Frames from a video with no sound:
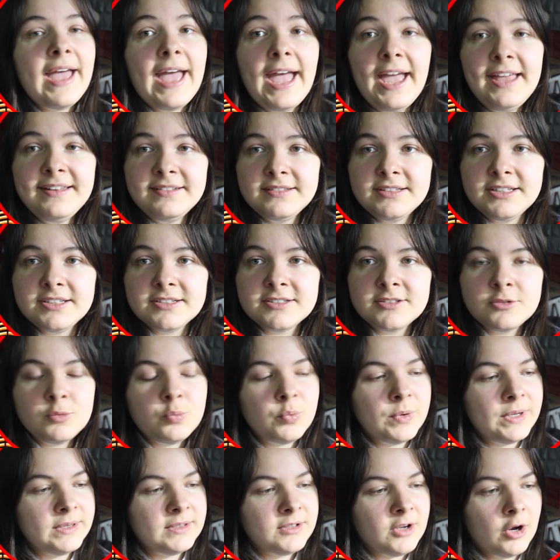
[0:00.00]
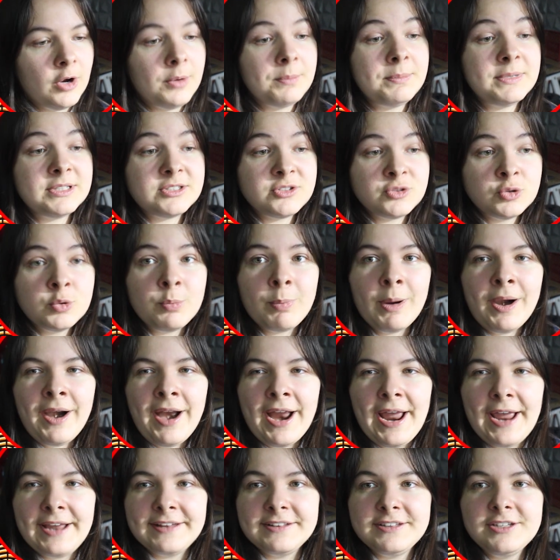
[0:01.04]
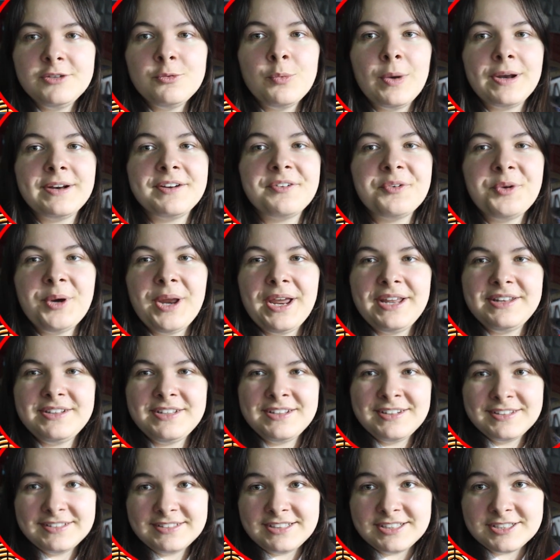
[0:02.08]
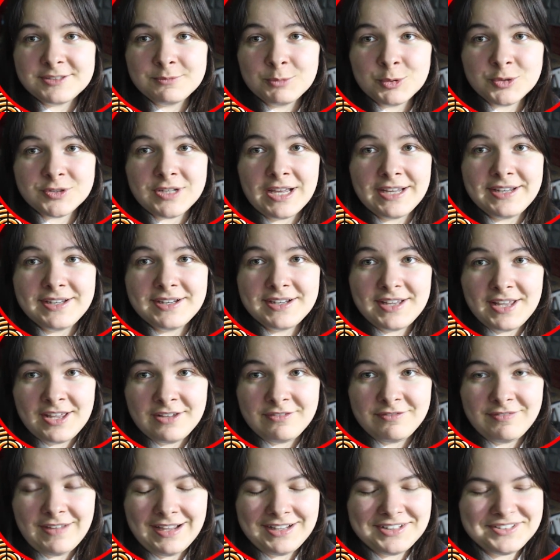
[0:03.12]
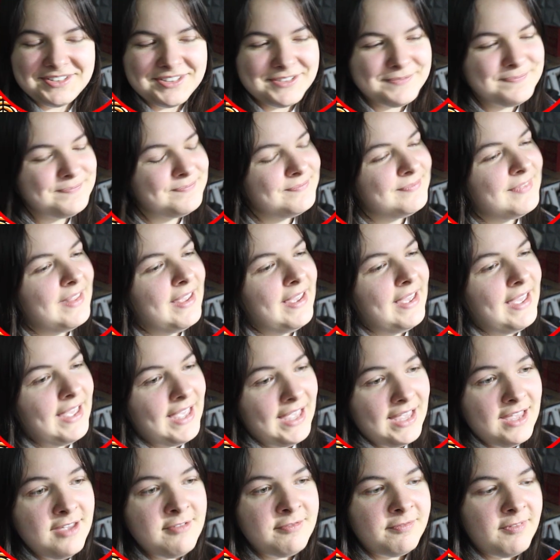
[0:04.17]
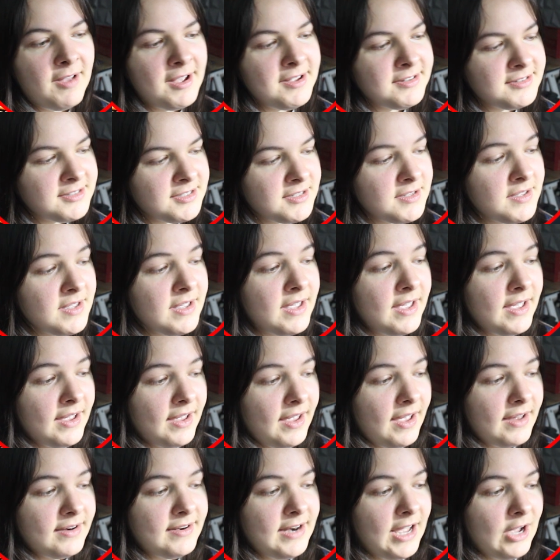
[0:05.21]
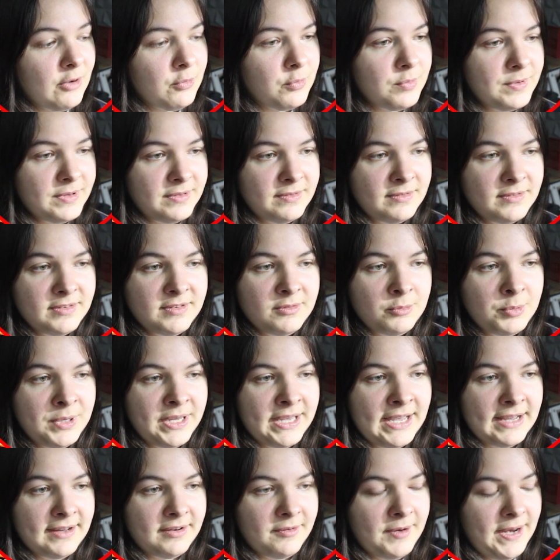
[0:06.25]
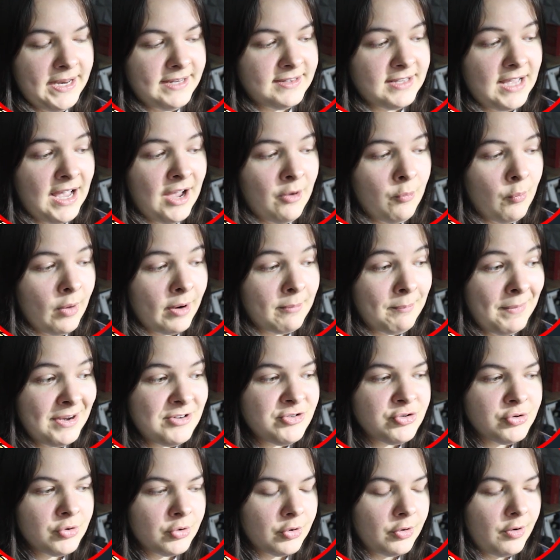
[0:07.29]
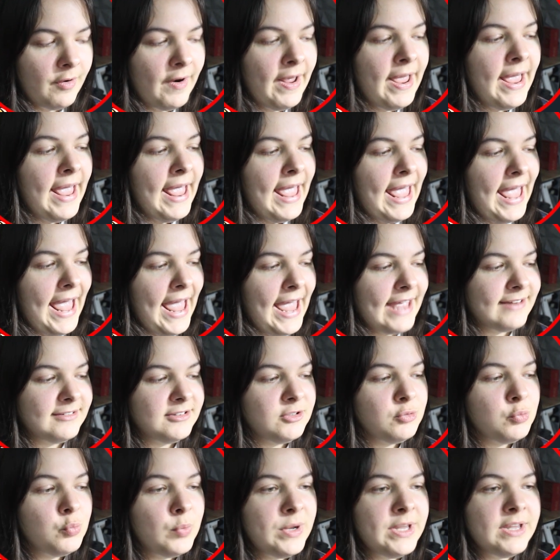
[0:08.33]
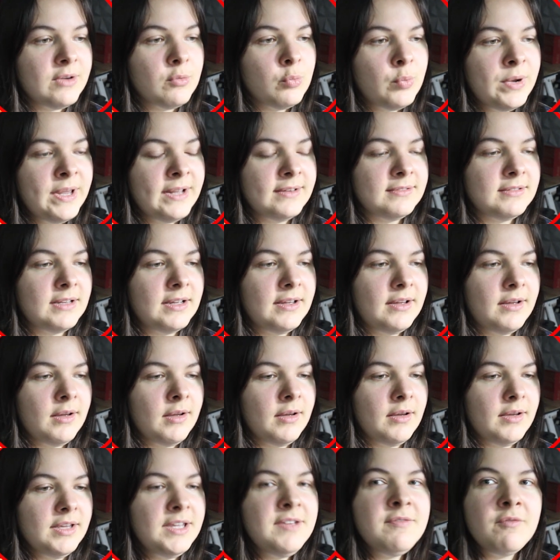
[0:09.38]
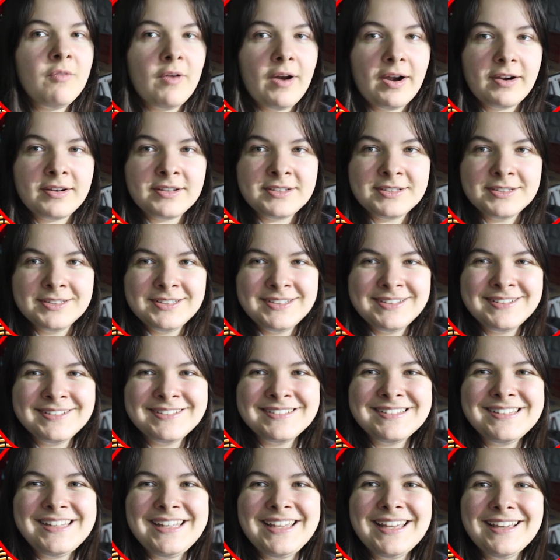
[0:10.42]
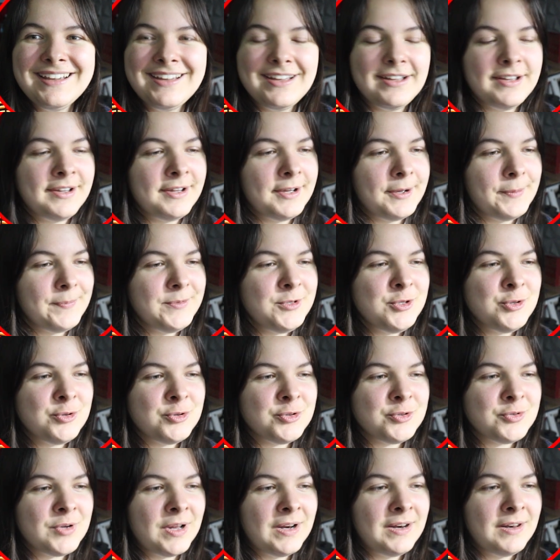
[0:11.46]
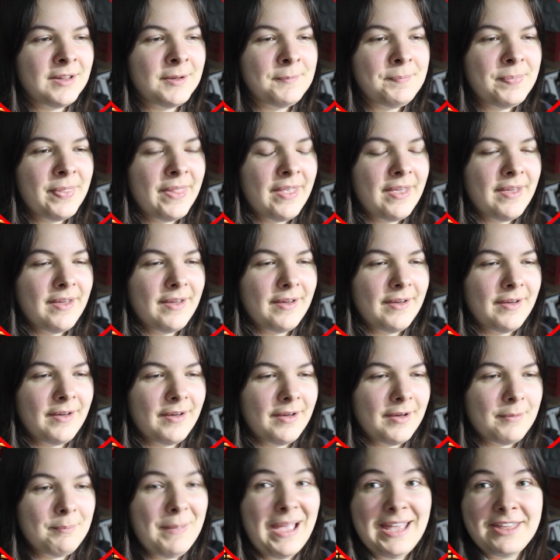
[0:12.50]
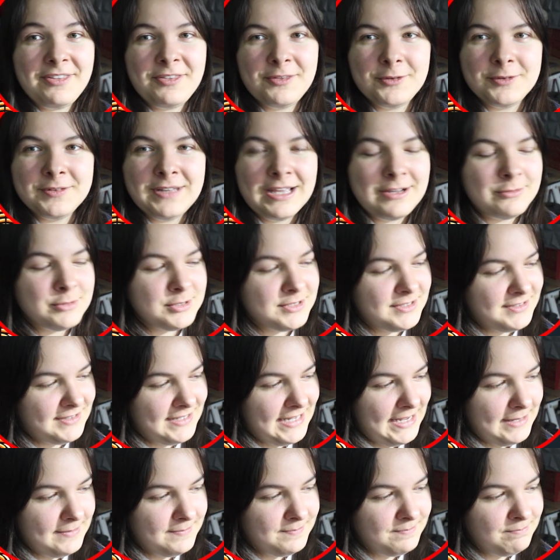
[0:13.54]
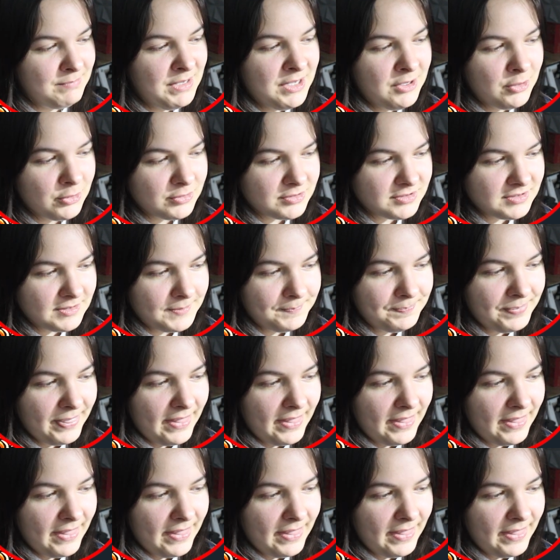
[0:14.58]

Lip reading: And this will come super handy when creating this mosaic effect. In fact, now we can create our mesh core, and we will invert the usual method, I would say, because